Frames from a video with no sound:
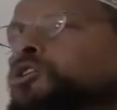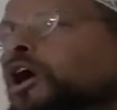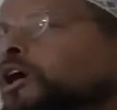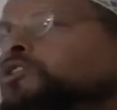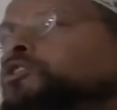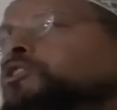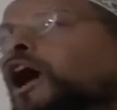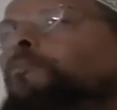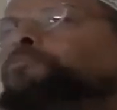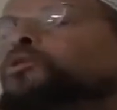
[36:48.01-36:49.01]
change, it's
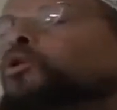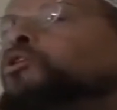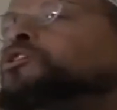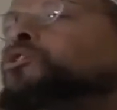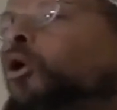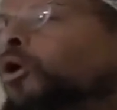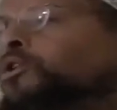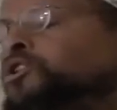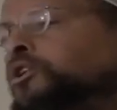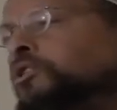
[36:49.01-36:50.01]
not pure in its
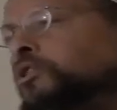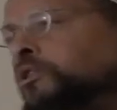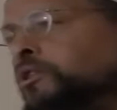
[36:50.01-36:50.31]
origin.